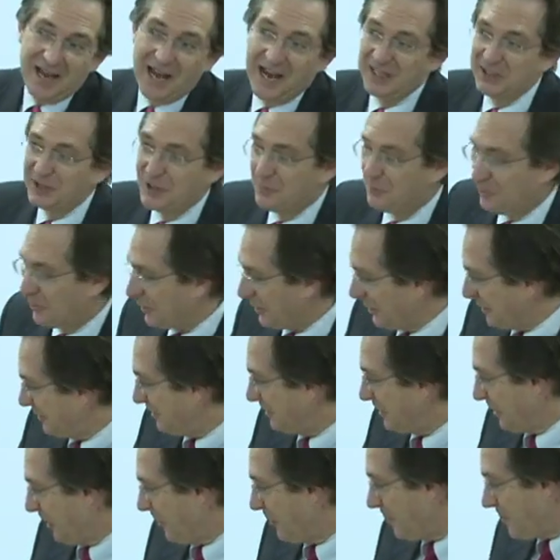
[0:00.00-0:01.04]
actually pretty,
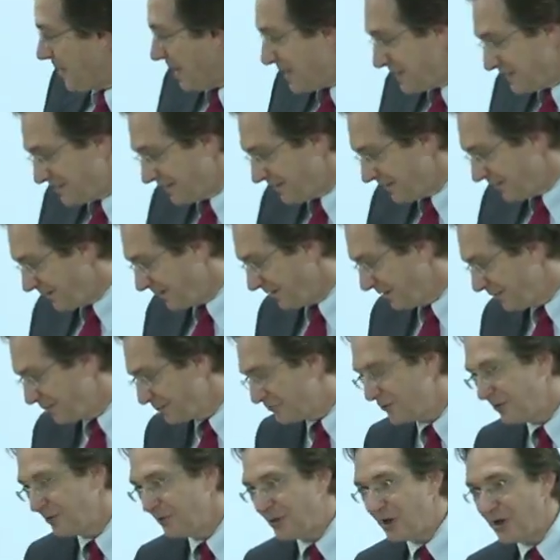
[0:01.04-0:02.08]
you know, amazing that they
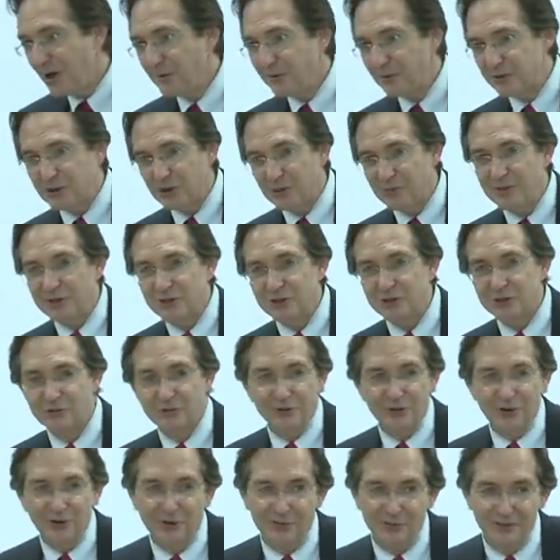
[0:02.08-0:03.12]
live so long with so much
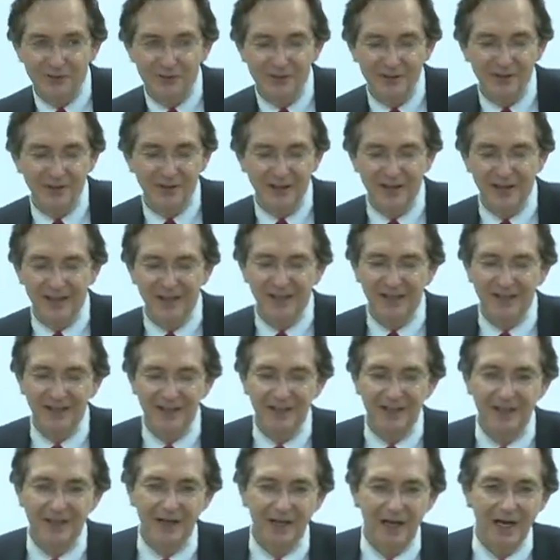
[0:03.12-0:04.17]
turnover uh,
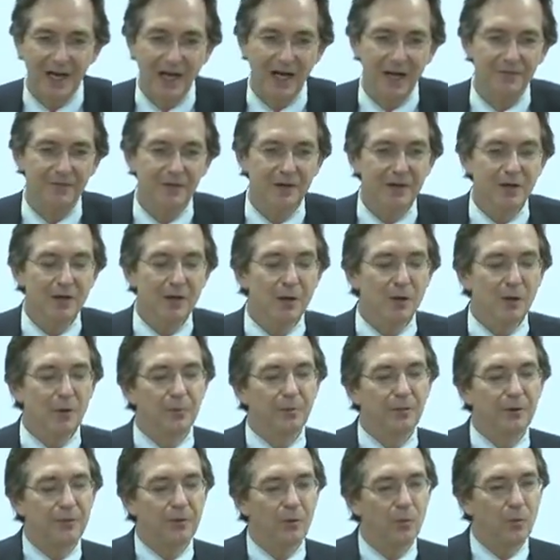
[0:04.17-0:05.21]
in the hive.
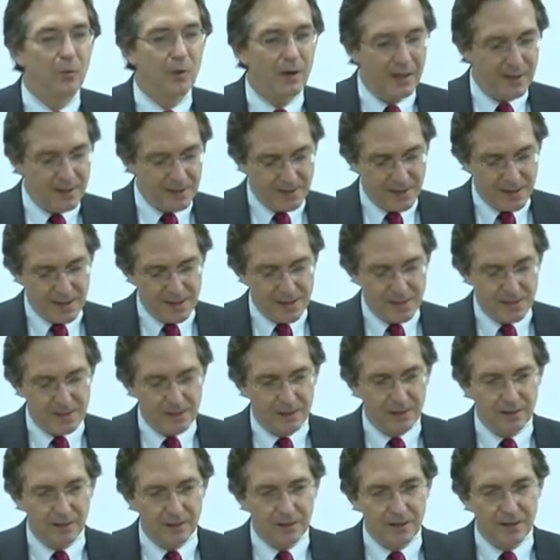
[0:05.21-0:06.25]
But the way they
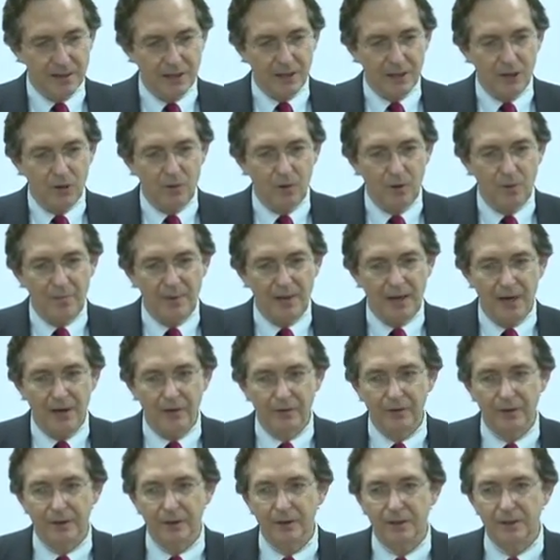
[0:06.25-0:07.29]
they go
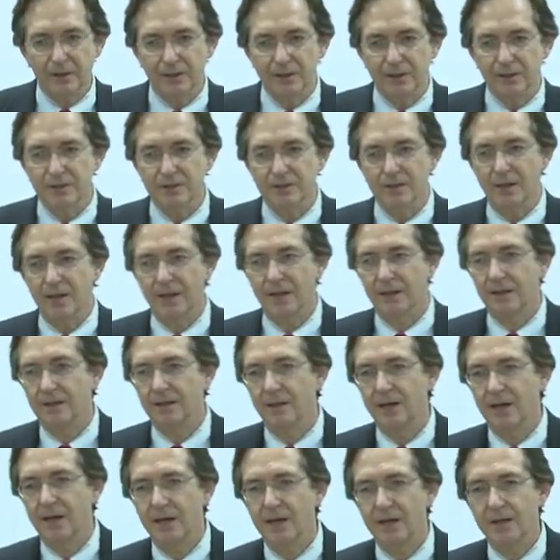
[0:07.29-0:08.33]
about it is that
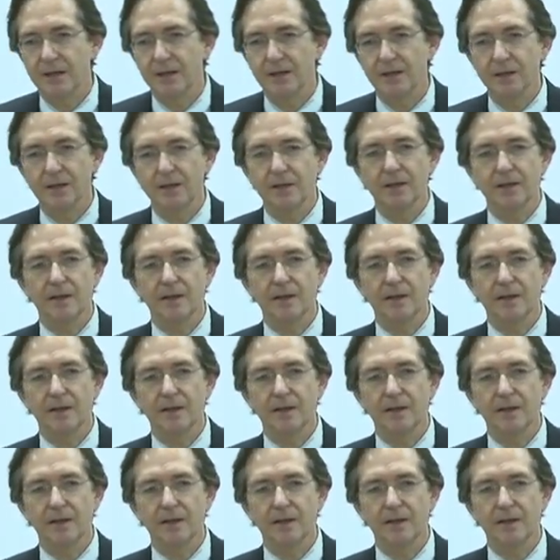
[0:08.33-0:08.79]
they,